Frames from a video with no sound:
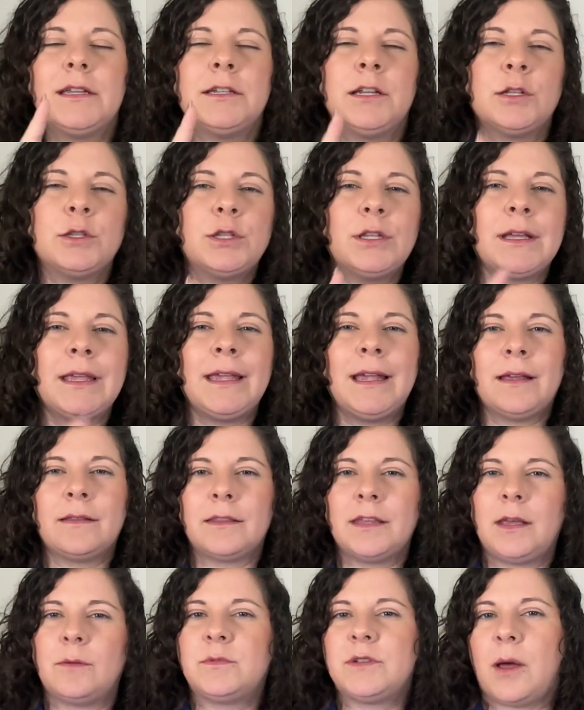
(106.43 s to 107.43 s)
Now, looking at
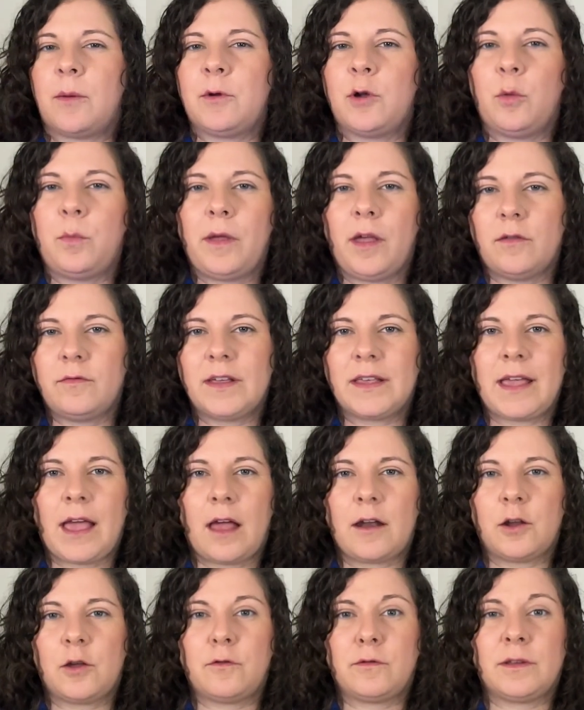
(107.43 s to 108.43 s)
the abdominal pelvic
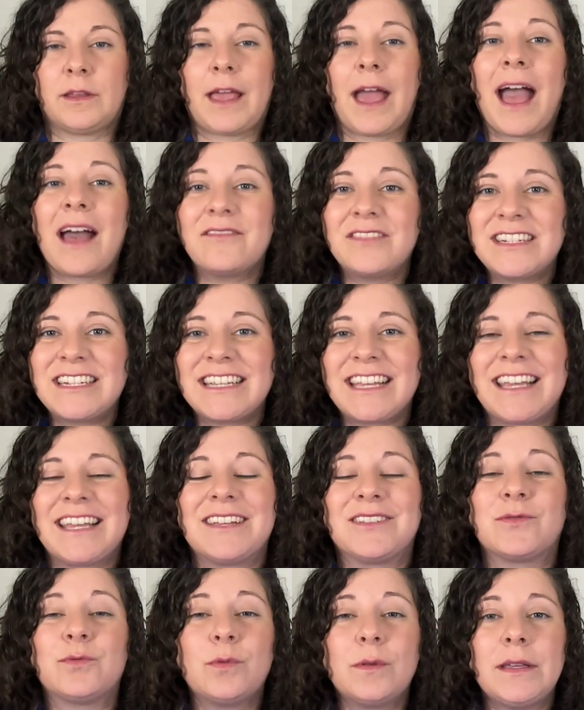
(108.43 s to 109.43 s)
cavity
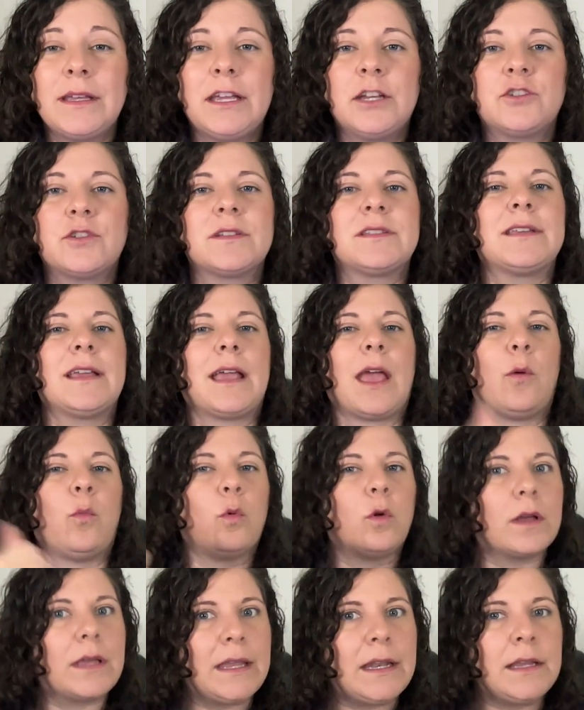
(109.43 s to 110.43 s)
is really interesting, and
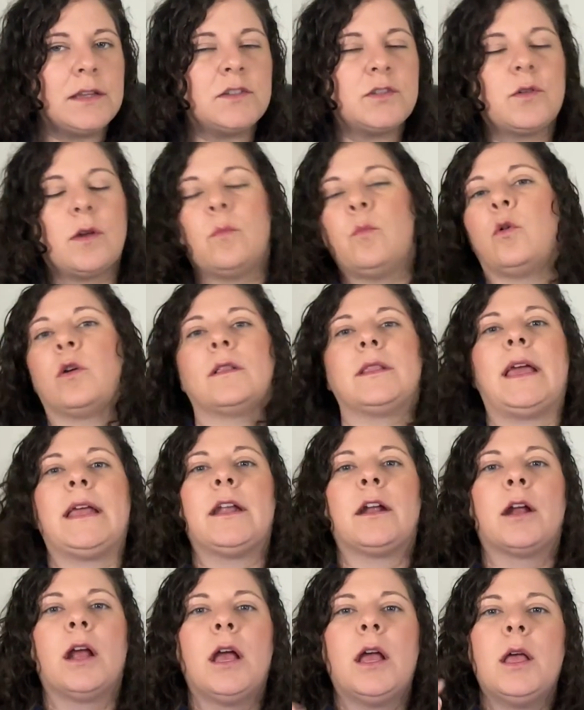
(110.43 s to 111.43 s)
we'll get into it more
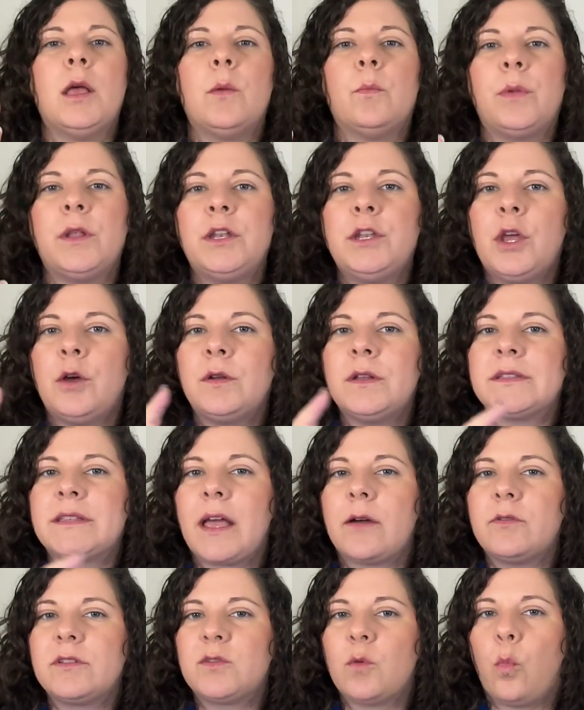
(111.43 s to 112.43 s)
later, but notice
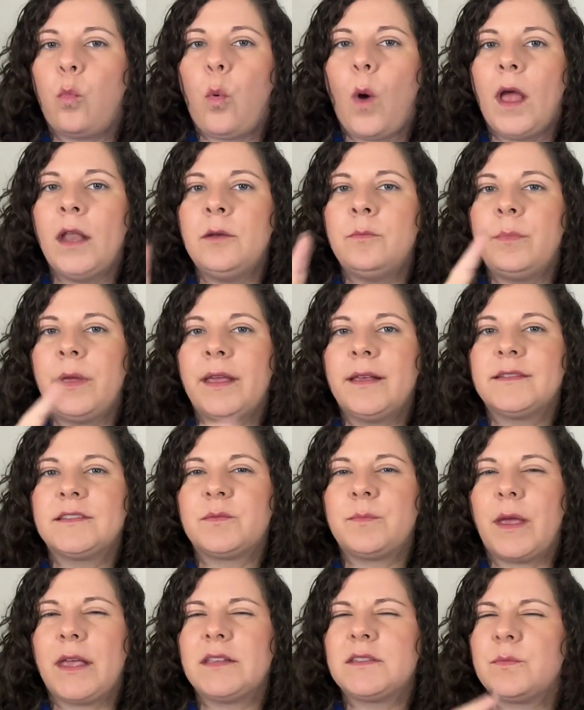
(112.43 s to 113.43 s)
how it's one big
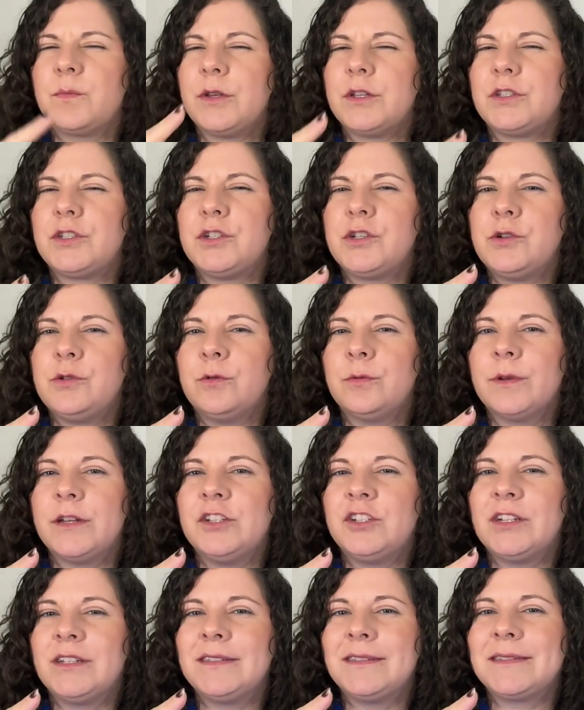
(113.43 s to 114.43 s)
space but two
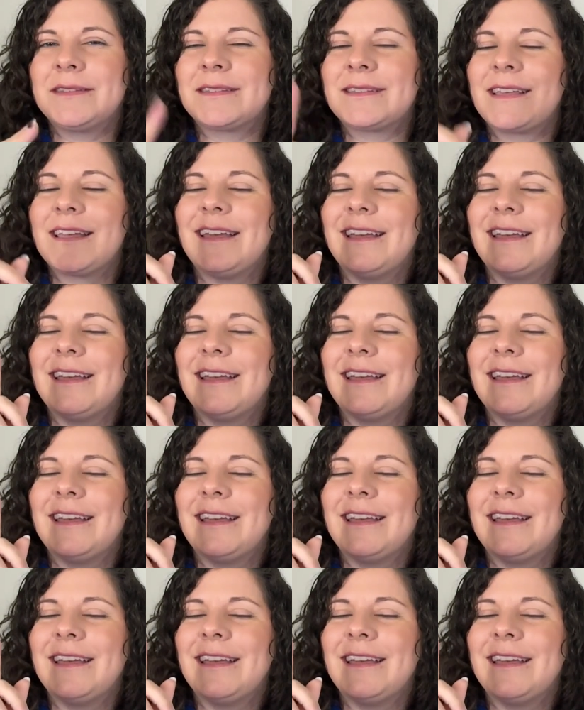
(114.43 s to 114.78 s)
regions.